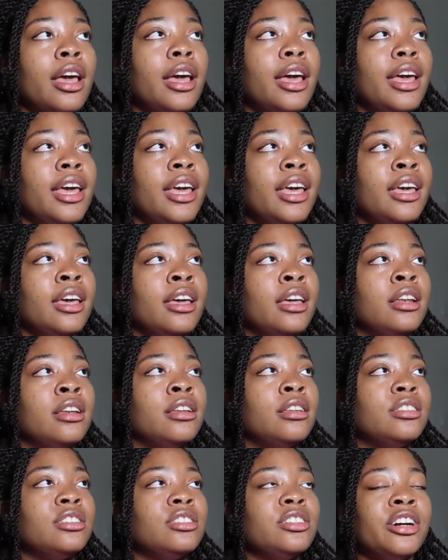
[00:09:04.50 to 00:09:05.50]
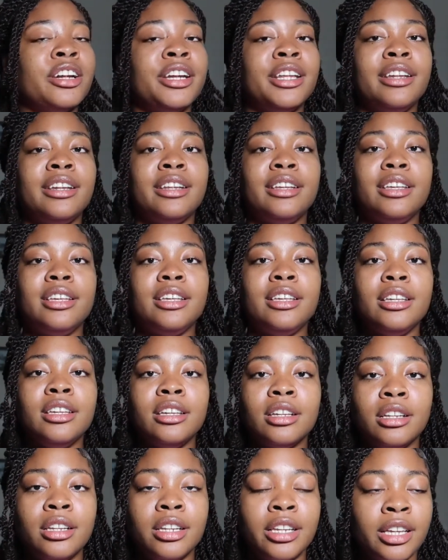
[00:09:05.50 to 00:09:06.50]
and started
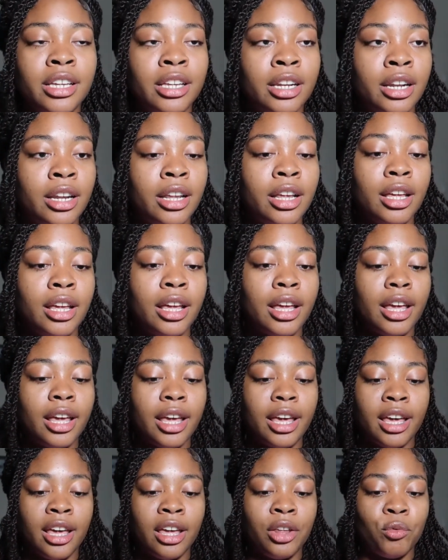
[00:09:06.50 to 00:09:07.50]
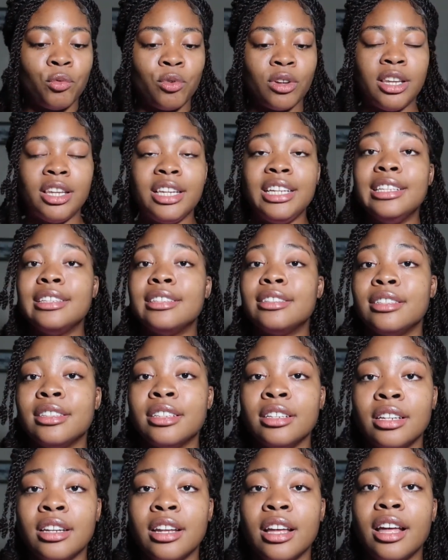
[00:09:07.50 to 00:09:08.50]
healing and
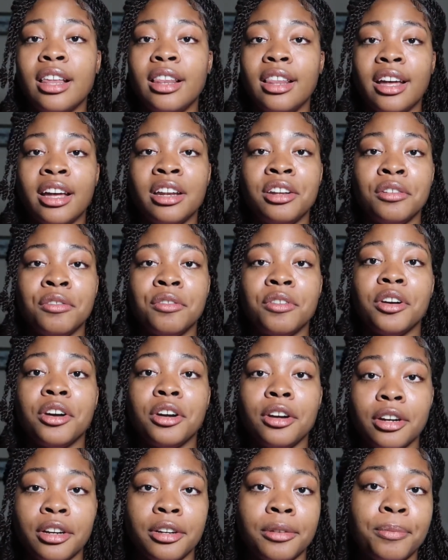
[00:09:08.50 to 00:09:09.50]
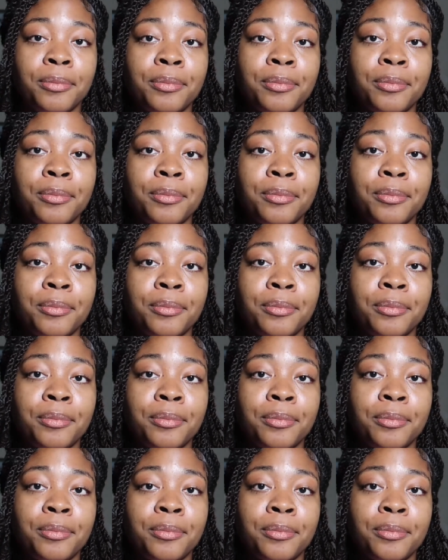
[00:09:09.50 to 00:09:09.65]
releasing a lot of hurt.